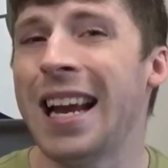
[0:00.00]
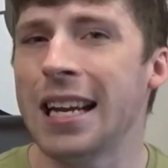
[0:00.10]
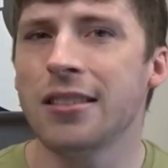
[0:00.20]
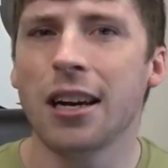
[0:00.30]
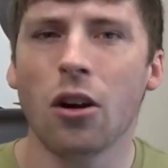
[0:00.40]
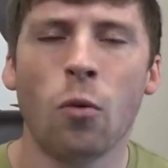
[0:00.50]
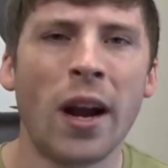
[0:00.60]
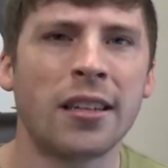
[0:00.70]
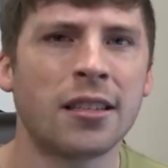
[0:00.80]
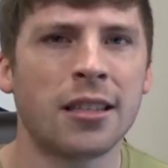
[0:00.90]
And is there a
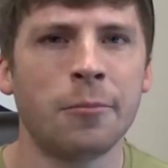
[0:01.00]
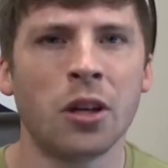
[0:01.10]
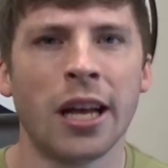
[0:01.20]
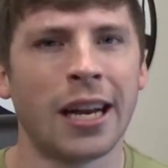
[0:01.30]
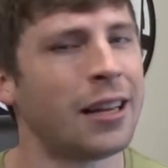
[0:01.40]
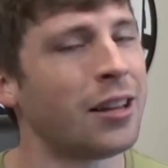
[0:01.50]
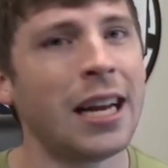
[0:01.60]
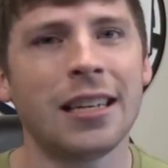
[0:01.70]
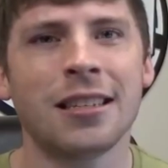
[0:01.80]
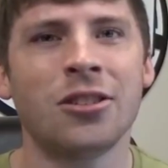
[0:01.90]
way to simulate it? And
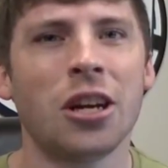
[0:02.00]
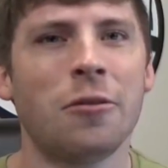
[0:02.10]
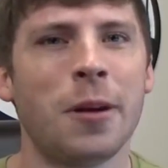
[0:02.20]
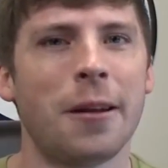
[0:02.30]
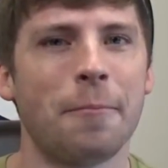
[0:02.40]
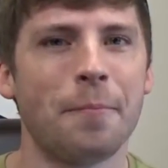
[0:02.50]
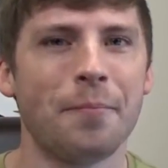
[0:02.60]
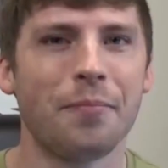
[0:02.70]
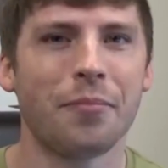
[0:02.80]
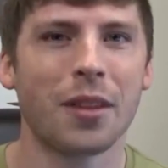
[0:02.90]
ladies and gentlemen,
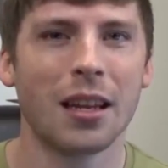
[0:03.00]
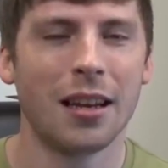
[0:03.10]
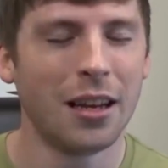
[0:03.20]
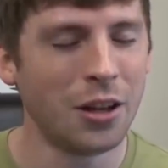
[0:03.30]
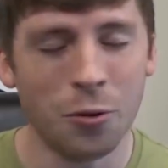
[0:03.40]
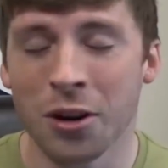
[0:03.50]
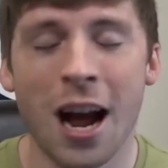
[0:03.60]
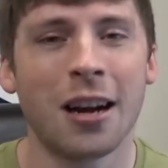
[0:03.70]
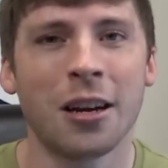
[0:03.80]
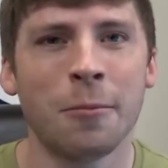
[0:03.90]
you are
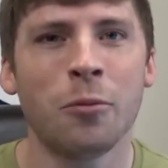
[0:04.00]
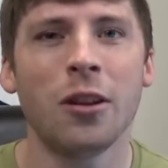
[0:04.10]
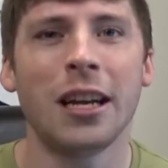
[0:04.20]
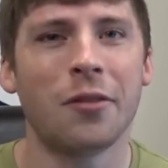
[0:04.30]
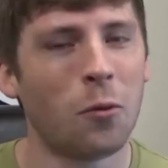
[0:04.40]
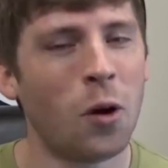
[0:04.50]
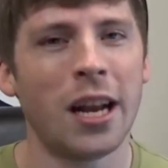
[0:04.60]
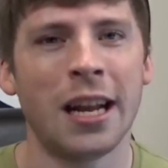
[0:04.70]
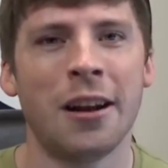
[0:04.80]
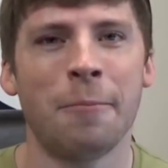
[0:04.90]
not going to believe
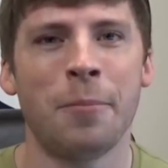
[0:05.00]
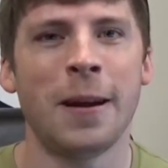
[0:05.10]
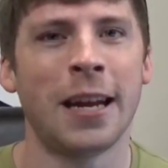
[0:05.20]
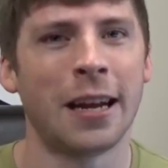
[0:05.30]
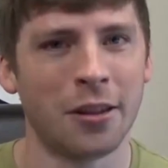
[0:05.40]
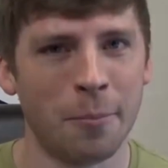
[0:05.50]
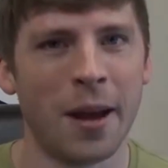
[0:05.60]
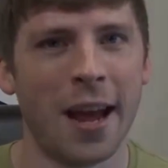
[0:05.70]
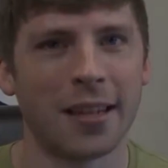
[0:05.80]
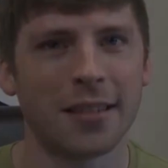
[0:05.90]
what ended up being the
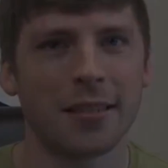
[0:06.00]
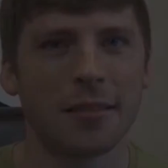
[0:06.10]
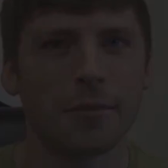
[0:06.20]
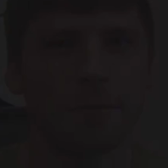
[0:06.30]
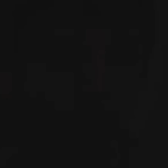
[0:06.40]
best.